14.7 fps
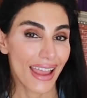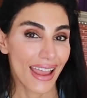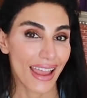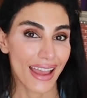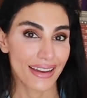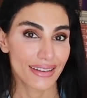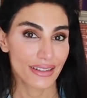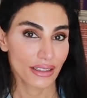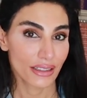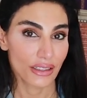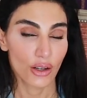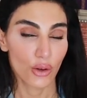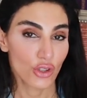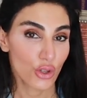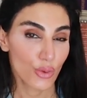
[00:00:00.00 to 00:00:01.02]
and you
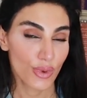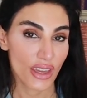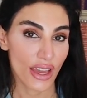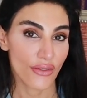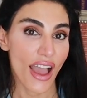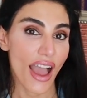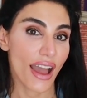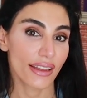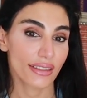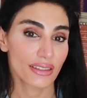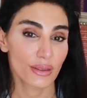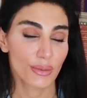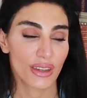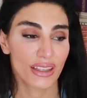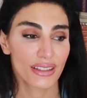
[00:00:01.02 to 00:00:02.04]
know UPF
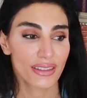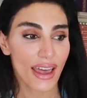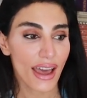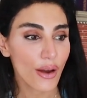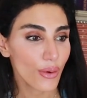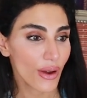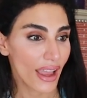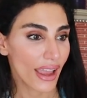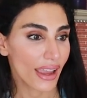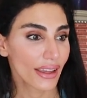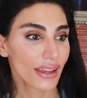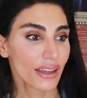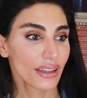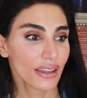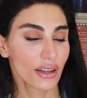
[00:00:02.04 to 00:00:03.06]
hats because that way